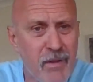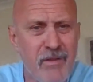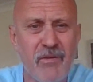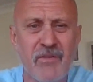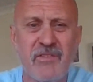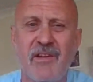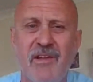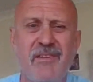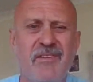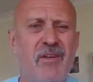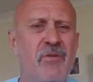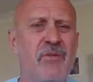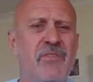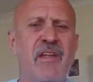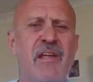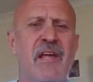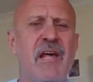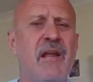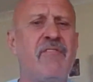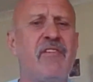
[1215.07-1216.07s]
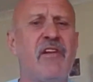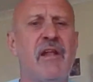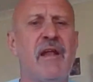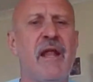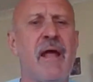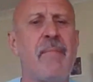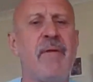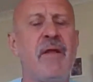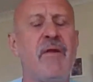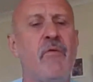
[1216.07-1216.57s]
There was a hell of a lot
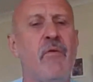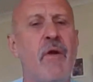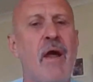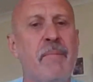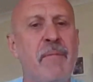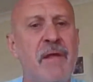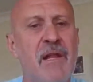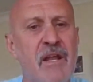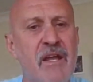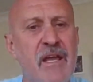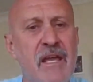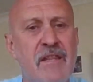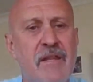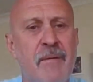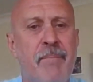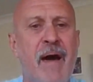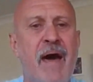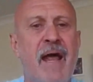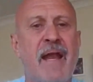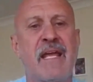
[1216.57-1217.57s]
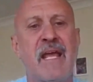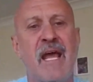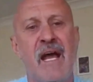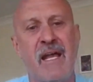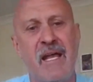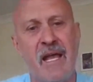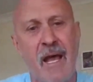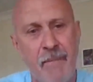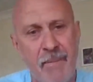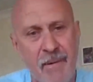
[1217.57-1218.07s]
happening in rugby league. The
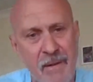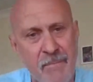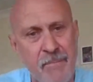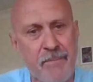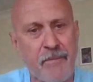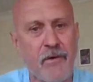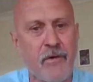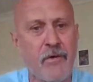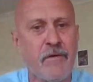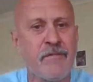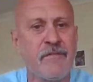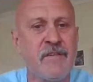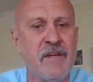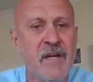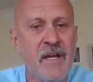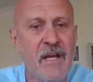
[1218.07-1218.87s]
Bartercar Cup had improved.